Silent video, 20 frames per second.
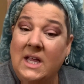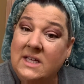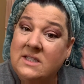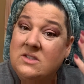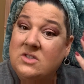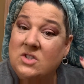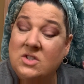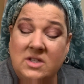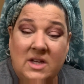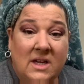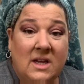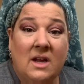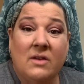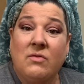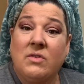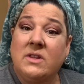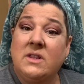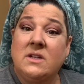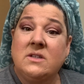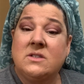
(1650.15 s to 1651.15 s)
It's just like
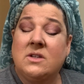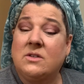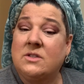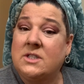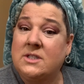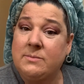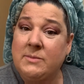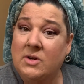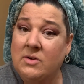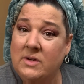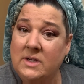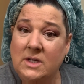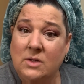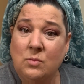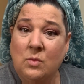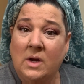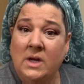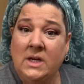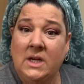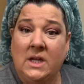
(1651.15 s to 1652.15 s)
everything's all smeary
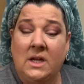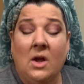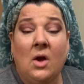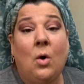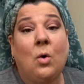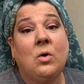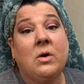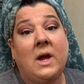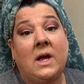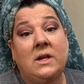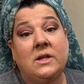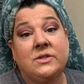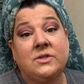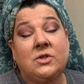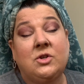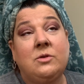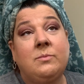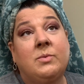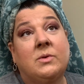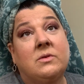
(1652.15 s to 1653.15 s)
and runny. Or Alice
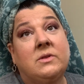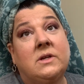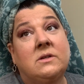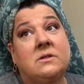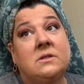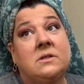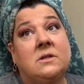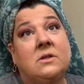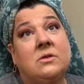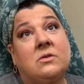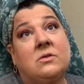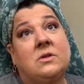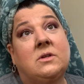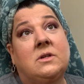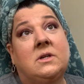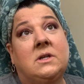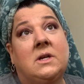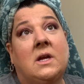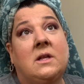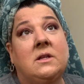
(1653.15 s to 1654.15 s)
Cooper, there's another
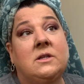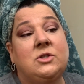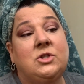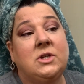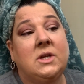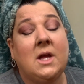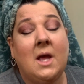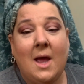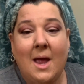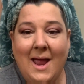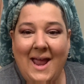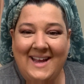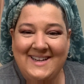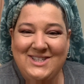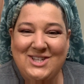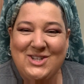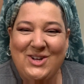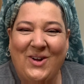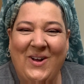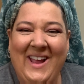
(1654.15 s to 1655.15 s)
good analogy.
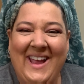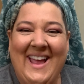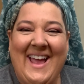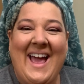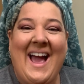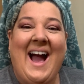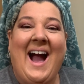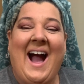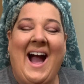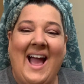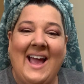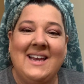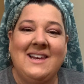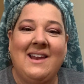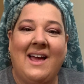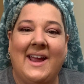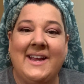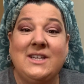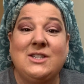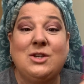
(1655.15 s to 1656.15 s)
And so I
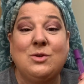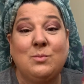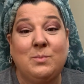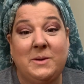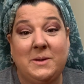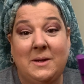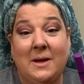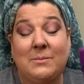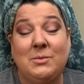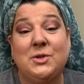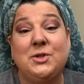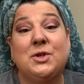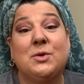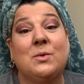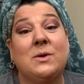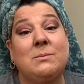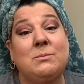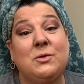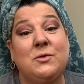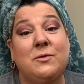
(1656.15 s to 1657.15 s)
like to be able to
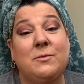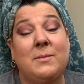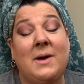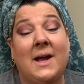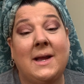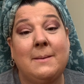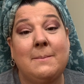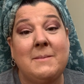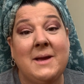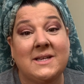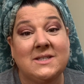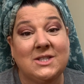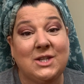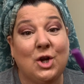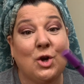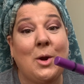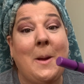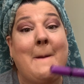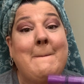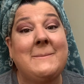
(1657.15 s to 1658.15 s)
remove my
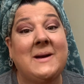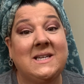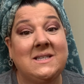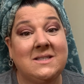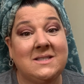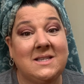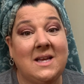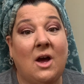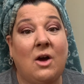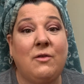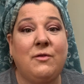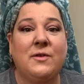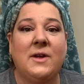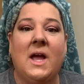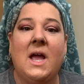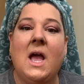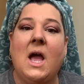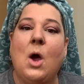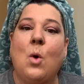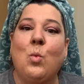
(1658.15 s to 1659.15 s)
mascara myself
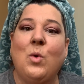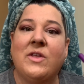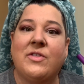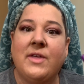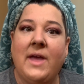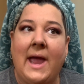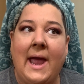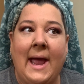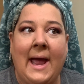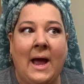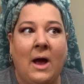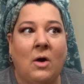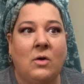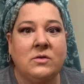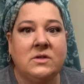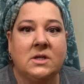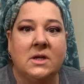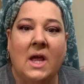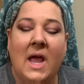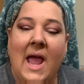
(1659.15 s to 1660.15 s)

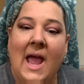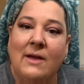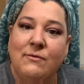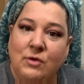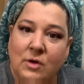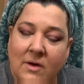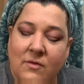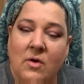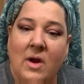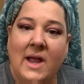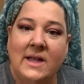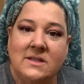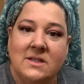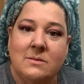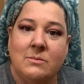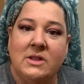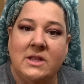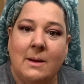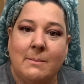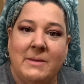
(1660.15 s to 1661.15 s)
without, have you ever had
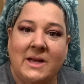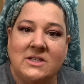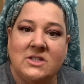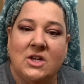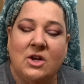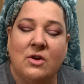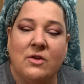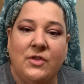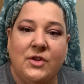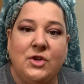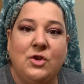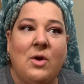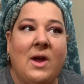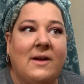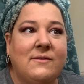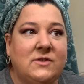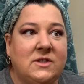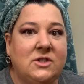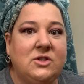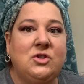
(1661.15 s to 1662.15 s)
some of that mascara that you
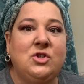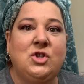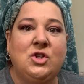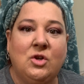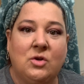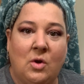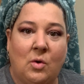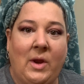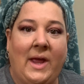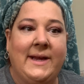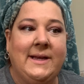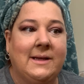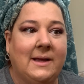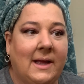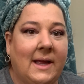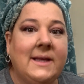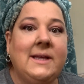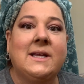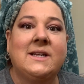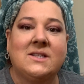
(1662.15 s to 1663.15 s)
have to, like
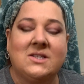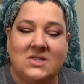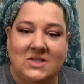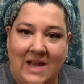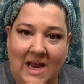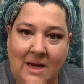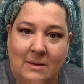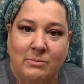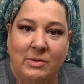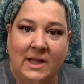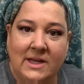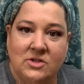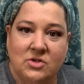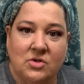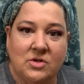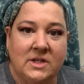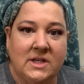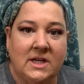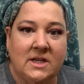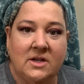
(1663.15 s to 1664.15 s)
get a
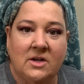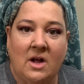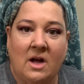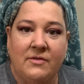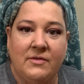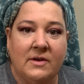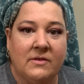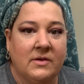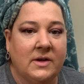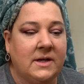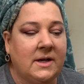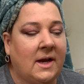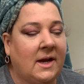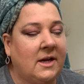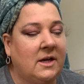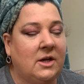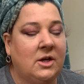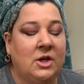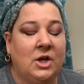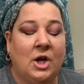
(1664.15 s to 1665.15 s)
sandblaster to get it off every
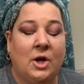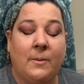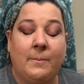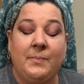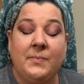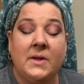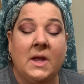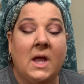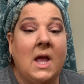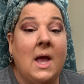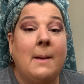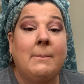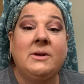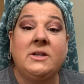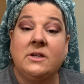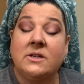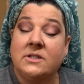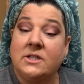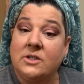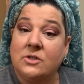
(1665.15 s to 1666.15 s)
night? No,
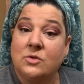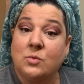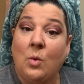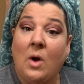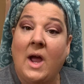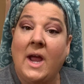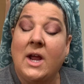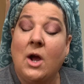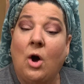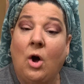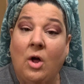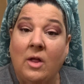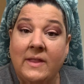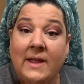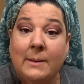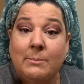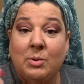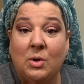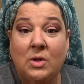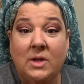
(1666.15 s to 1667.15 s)
because here's why. All
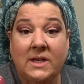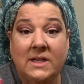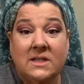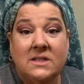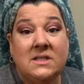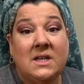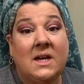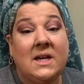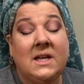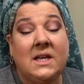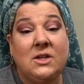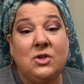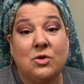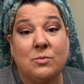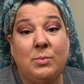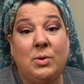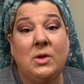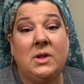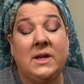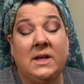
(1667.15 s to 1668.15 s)
that pulling and tugging, you're
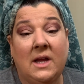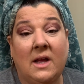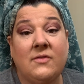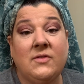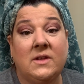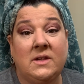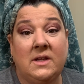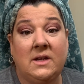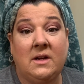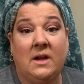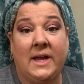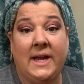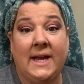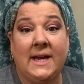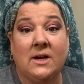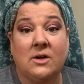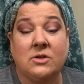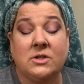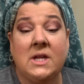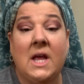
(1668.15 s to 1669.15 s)
pulling out the little
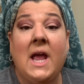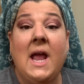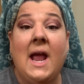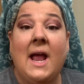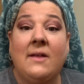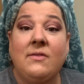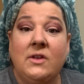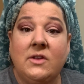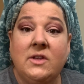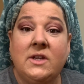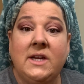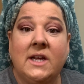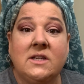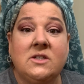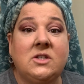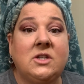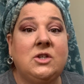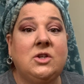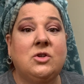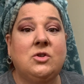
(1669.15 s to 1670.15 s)
hairs. And then the
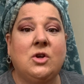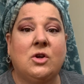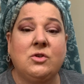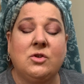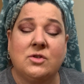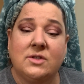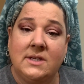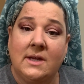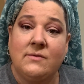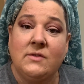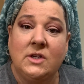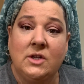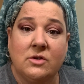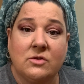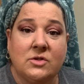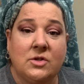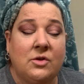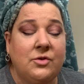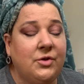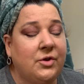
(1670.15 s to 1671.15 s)
next thing you know, you're 70
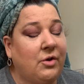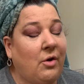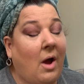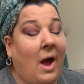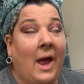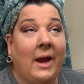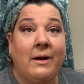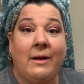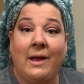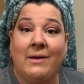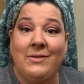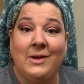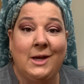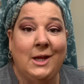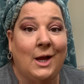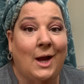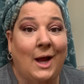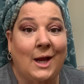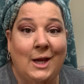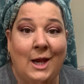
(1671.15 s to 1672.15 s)
years old and you go, I don't have
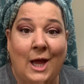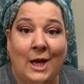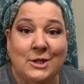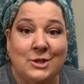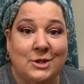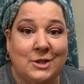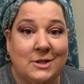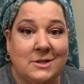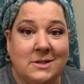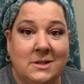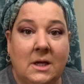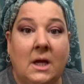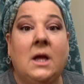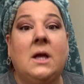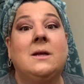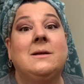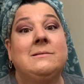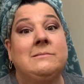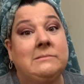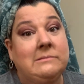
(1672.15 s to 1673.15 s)
any eyelashes.
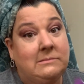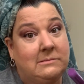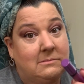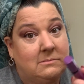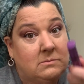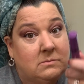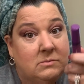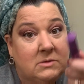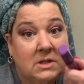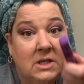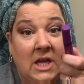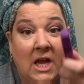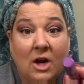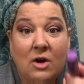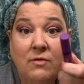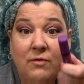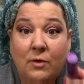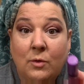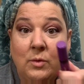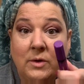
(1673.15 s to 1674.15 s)

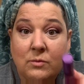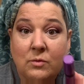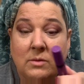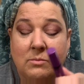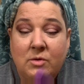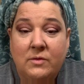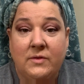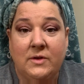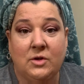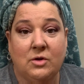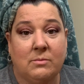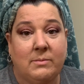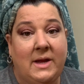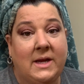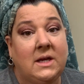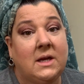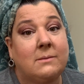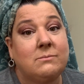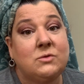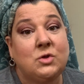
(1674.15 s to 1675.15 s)
Careful when removing your
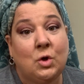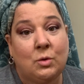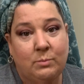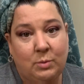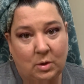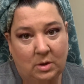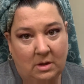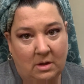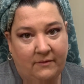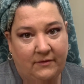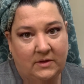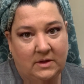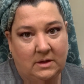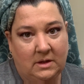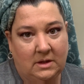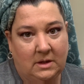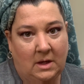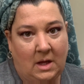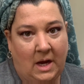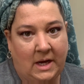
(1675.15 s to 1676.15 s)
makeup. Don't pull off the
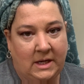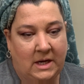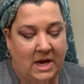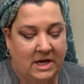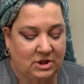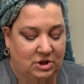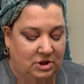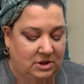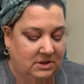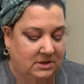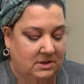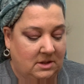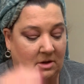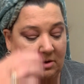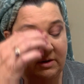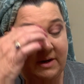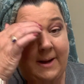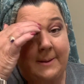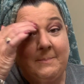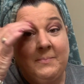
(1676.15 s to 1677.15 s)
little eyelashes.
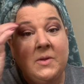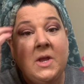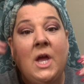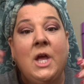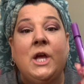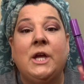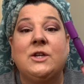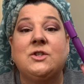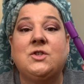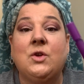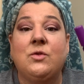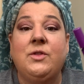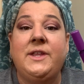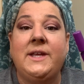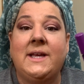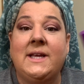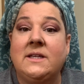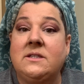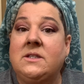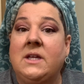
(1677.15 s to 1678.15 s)
Okay, so
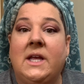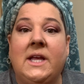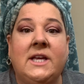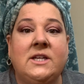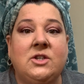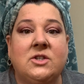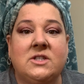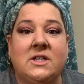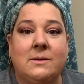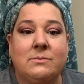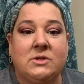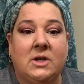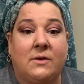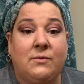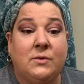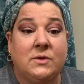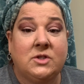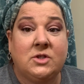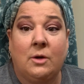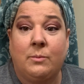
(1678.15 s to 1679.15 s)
it just comes
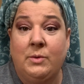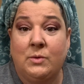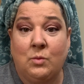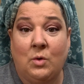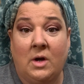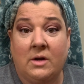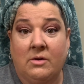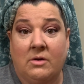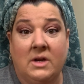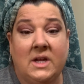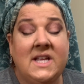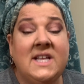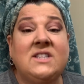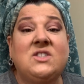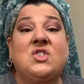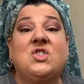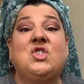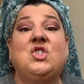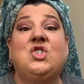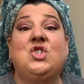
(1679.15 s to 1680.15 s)
off with soap and water.
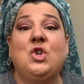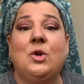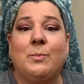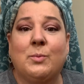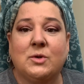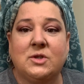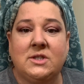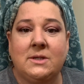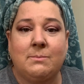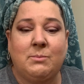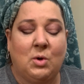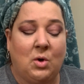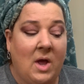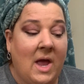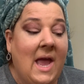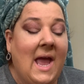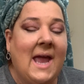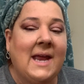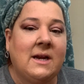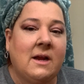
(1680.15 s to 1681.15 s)
It's super simple.
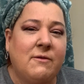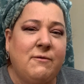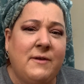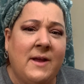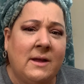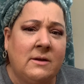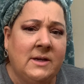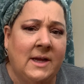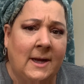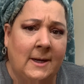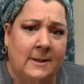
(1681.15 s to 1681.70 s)
And I found